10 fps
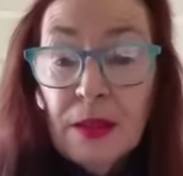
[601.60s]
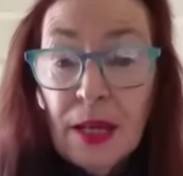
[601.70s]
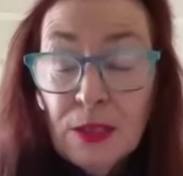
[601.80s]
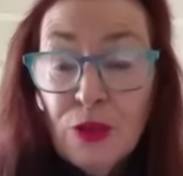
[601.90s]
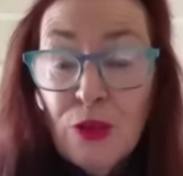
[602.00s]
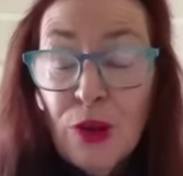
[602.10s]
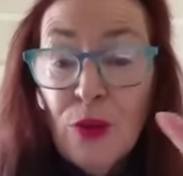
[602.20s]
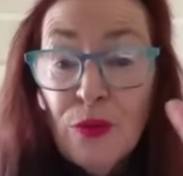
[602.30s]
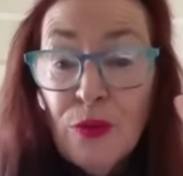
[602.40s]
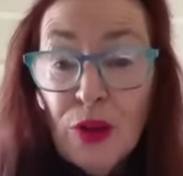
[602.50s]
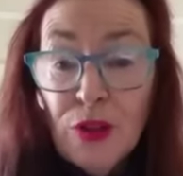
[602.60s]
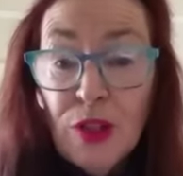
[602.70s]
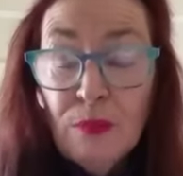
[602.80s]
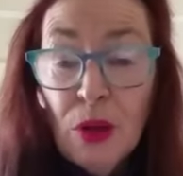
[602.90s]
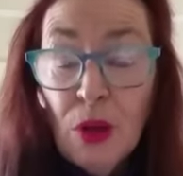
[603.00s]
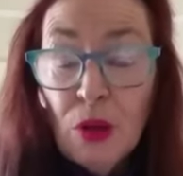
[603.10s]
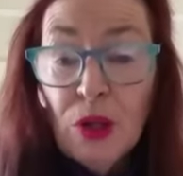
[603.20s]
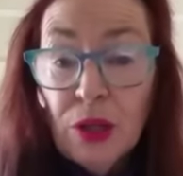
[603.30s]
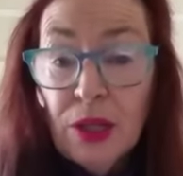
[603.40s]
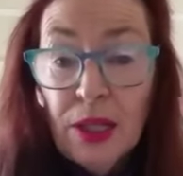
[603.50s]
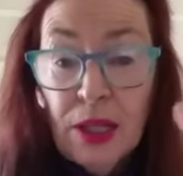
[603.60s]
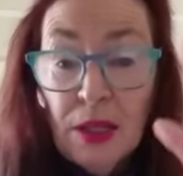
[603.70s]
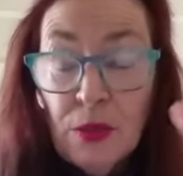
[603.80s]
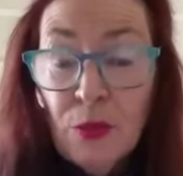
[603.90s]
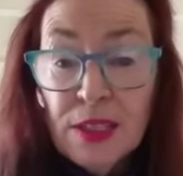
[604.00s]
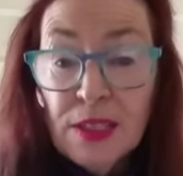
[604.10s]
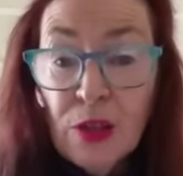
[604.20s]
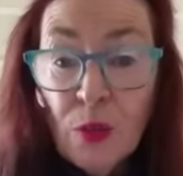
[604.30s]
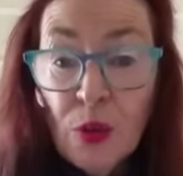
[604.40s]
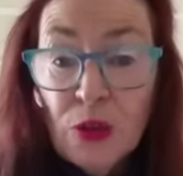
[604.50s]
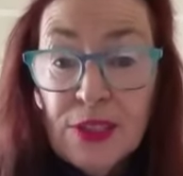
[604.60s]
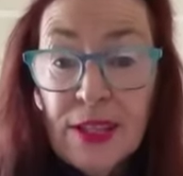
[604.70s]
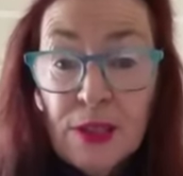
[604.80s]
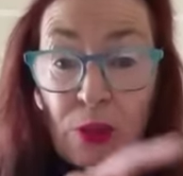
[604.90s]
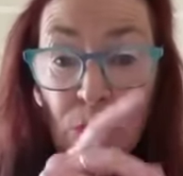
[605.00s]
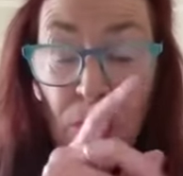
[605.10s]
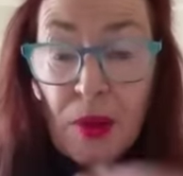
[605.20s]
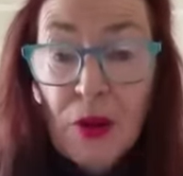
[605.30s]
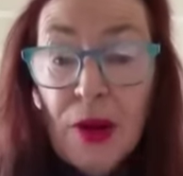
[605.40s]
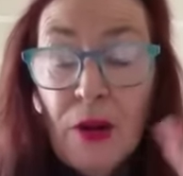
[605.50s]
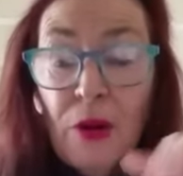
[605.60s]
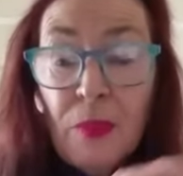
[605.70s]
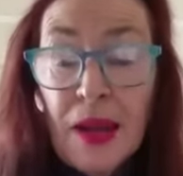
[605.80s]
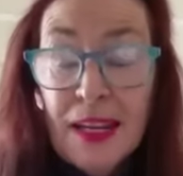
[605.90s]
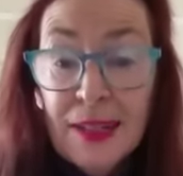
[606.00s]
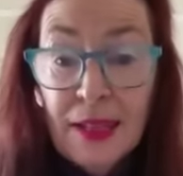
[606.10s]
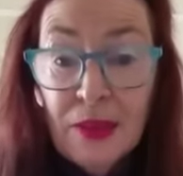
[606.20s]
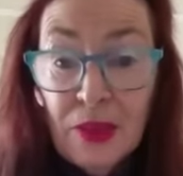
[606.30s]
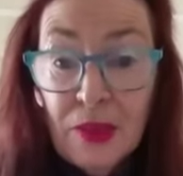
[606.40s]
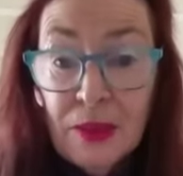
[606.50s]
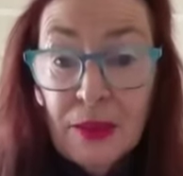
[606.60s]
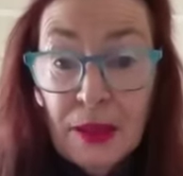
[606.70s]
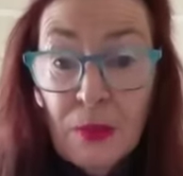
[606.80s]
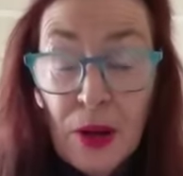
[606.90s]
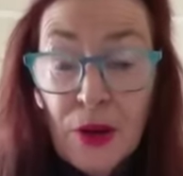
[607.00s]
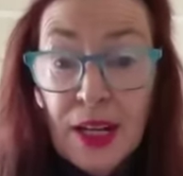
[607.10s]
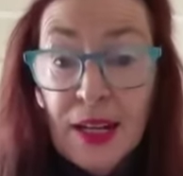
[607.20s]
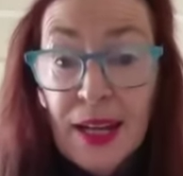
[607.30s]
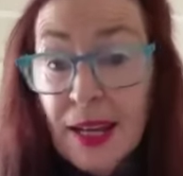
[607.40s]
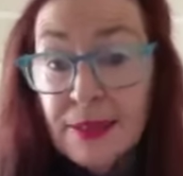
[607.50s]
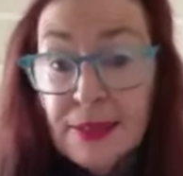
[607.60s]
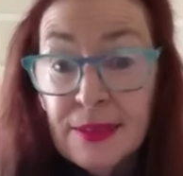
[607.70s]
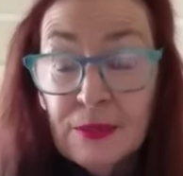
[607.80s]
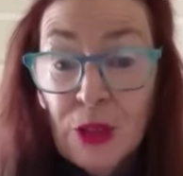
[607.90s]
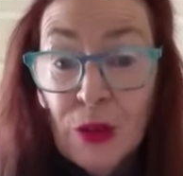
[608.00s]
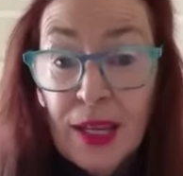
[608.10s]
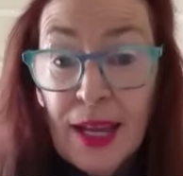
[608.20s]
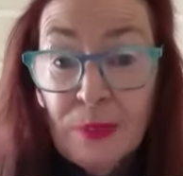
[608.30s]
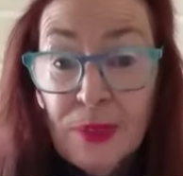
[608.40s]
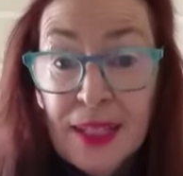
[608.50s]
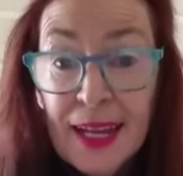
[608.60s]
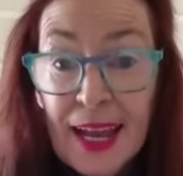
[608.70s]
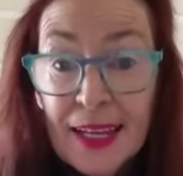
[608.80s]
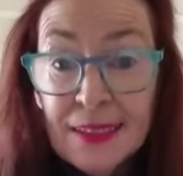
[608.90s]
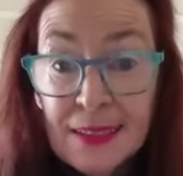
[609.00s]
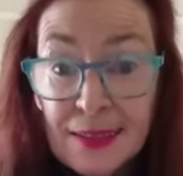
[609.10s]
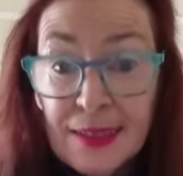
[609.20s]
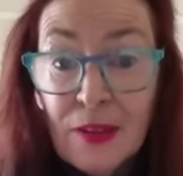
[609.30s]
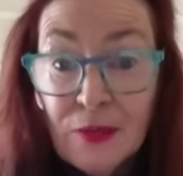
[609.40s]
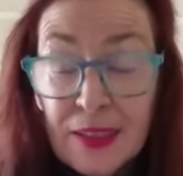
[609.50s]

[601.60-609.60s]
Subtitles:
country or voting bloc in the rest of the world said to America about American guns turning up in gangs and stuff?